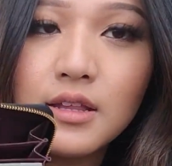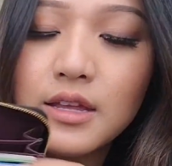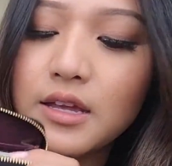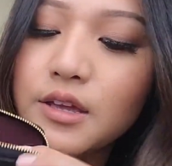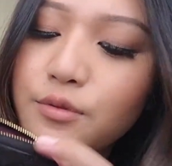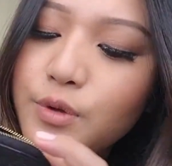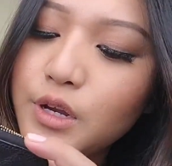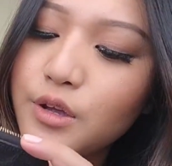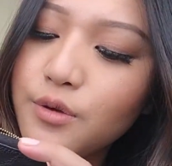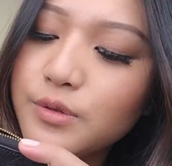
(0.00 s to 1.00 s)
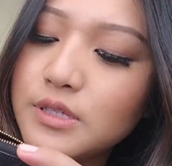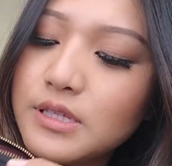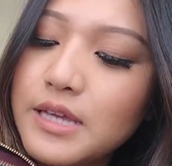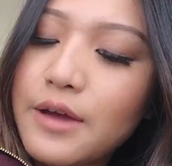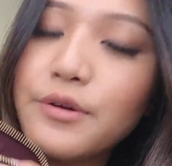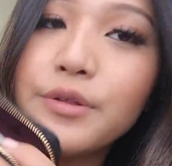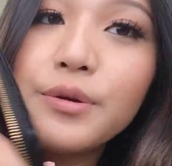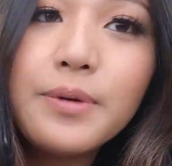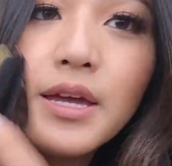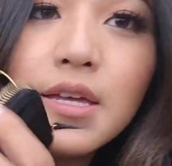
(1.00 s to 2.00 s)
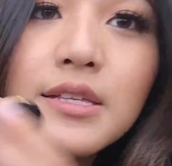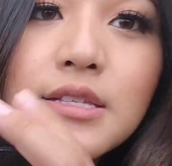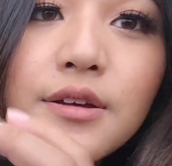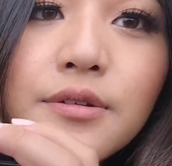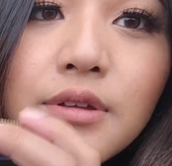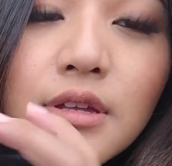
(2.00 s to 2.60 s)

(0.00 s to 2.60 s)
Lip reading: like it wouldn't go down all the way, so